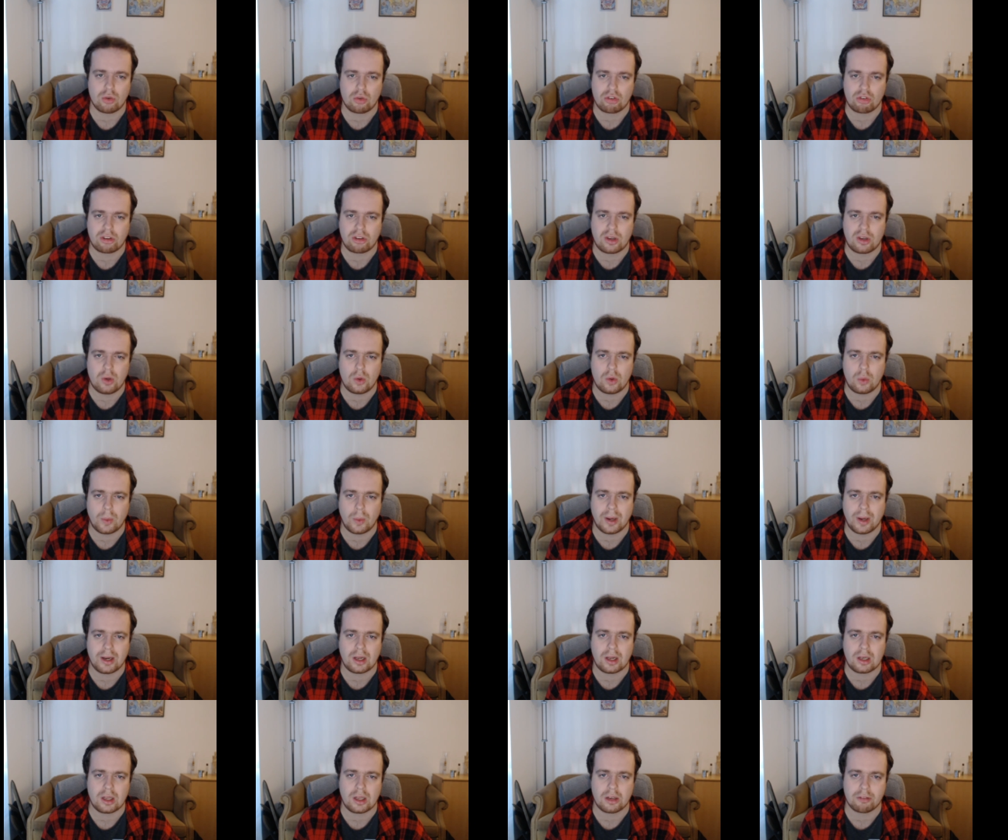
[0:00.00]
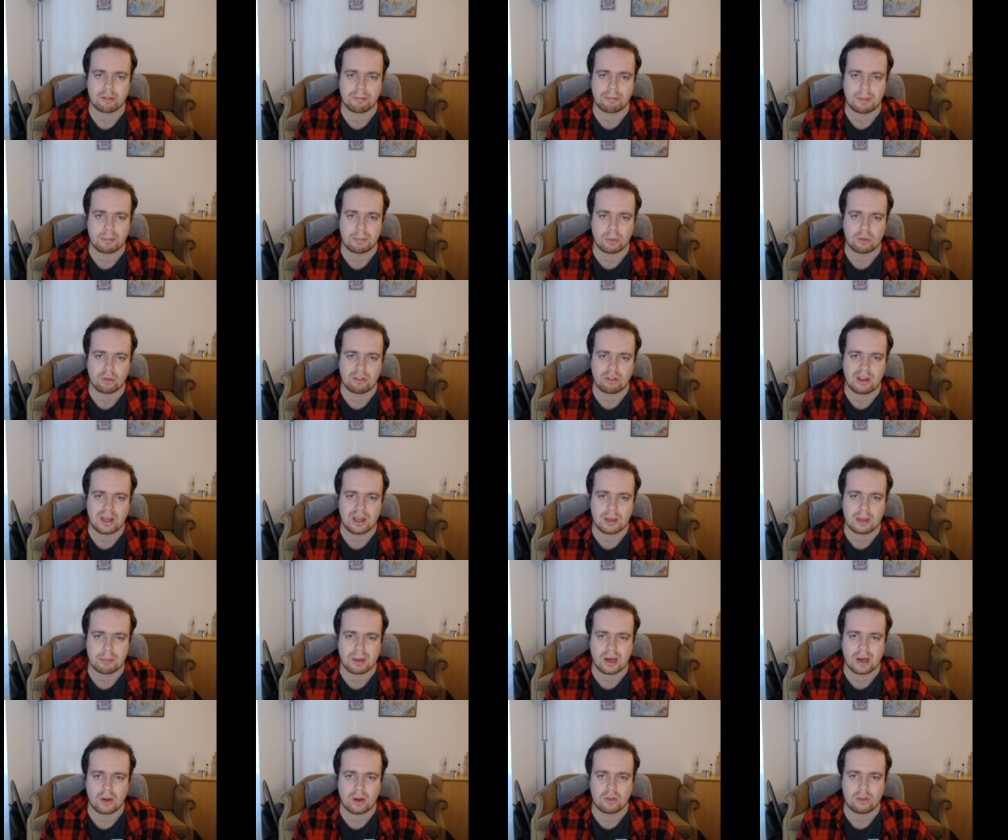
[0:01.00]
skew the way a lot of people think
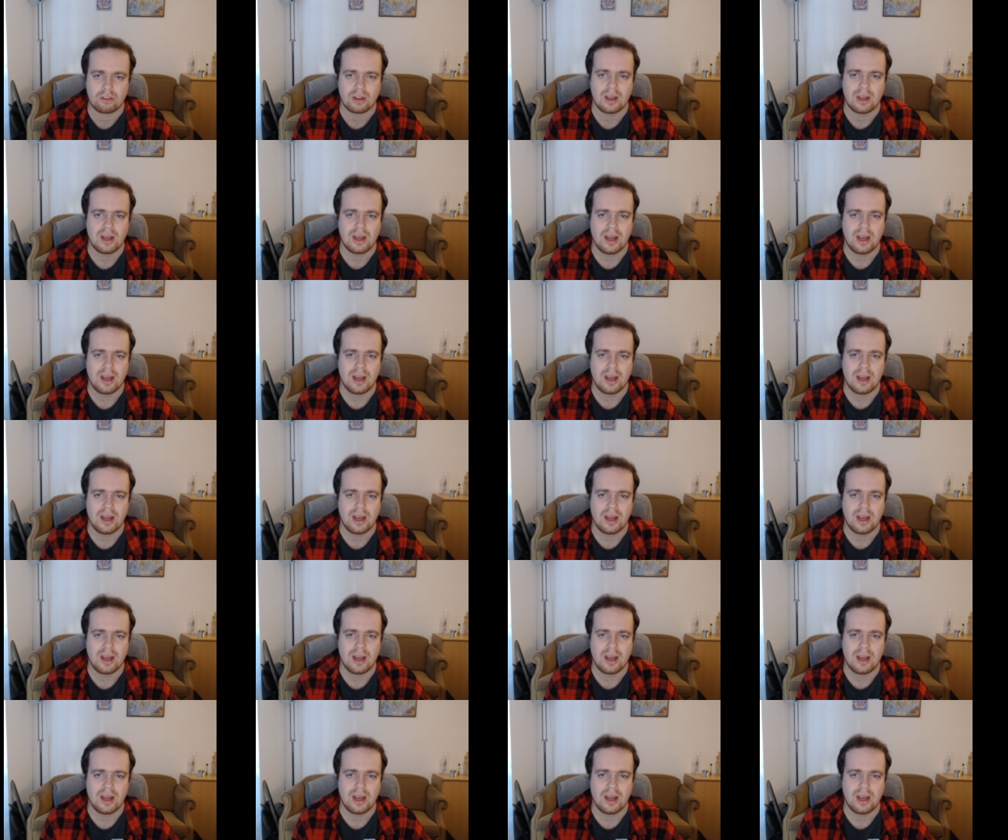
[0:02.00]
about